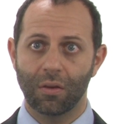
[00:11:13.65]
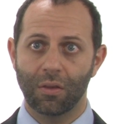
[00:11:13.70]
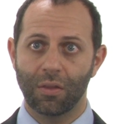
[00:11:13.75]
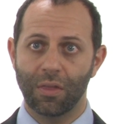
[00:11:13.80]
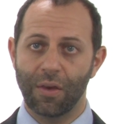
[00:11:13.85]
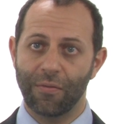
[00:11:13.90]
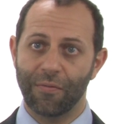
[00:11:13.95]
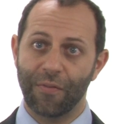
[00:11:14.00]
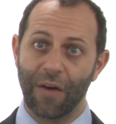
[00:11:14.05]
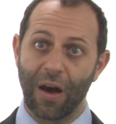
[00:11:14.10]

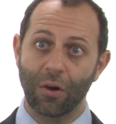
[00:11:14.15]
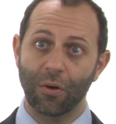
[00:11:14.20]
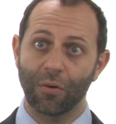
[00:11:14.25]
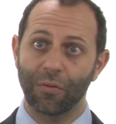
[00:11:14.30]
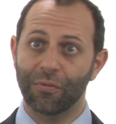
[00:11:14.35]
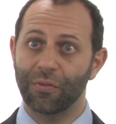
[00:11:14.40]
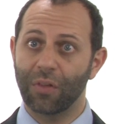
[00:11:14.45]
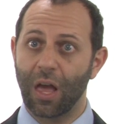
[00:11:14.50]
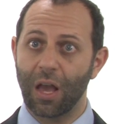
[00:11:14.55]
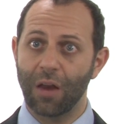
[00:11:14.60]
the fight or
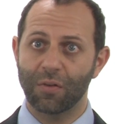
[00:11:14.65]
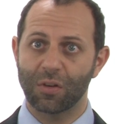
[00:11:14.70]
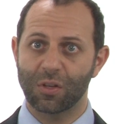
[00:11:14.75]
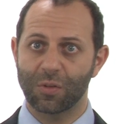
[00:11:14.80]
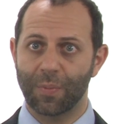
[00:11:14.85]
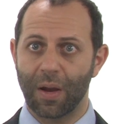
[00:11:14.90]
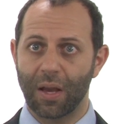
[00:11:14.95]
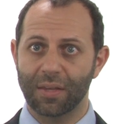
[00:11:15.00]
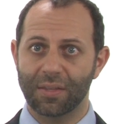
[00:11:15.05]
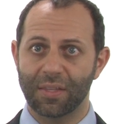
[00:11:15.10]
flight
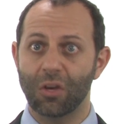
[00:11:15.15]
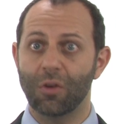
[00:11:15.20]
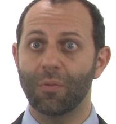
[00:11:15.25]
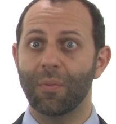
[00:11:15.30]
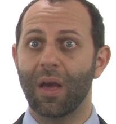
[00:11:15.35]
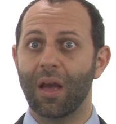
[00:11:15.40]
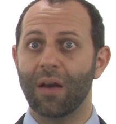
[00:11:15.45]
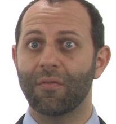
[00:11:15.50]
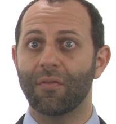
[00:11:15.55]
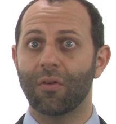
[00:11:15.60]
response that you
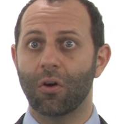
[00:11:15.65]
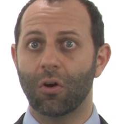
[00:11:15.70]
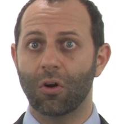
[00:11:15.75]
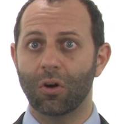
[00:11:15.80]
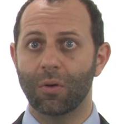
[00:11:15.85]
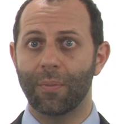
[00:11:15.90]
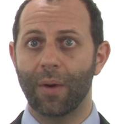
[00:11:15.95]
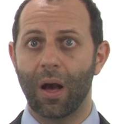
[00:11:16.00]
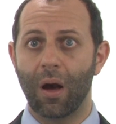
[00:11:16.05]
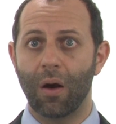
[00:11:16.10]
may have
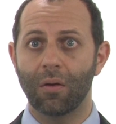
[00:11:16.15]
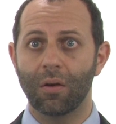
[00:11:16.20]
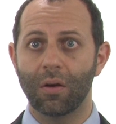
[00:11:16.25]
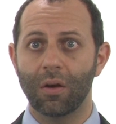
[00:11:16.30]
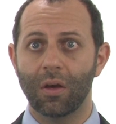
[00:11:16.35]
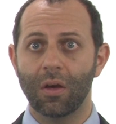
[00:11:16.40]
heard about.